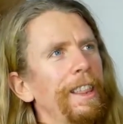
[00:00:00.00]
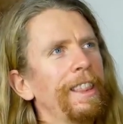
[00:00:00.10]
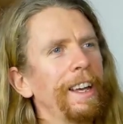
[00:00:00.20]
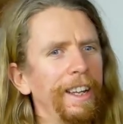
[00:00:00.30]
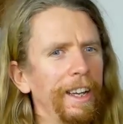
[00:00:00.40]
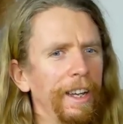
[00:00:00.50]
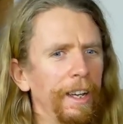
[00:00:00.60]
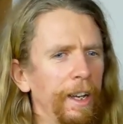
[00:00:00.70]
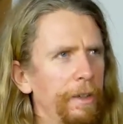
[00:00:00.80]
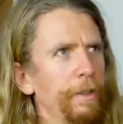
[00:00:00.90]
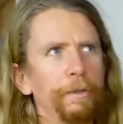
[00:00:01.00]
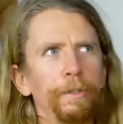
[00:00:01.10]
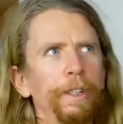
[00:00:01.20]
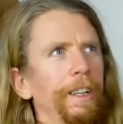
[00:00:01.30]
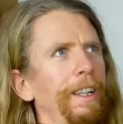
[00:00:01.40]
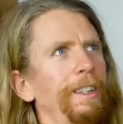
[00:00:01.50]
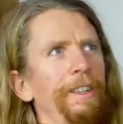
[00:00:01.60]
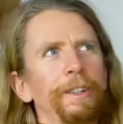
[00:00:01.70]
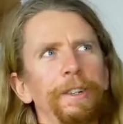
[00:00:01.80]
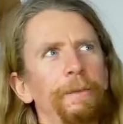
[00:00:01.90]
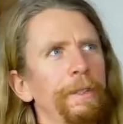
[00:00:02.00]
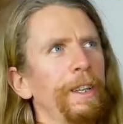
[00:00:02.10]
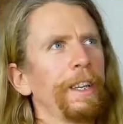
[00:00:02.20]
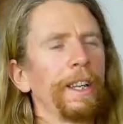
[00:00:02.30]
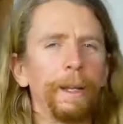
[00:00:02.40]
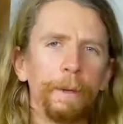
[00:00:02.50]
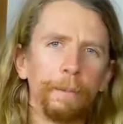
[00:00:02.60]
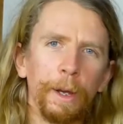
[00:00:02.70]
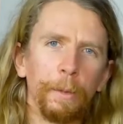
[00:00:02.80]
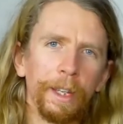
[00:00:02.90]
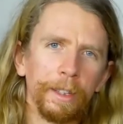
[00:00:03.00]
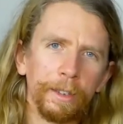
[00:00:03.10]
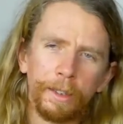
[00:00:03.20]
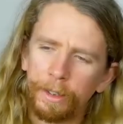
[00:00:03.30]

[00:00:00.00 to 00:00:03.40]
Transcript: that uh, I used to feel like, you know, it was clipping my wings,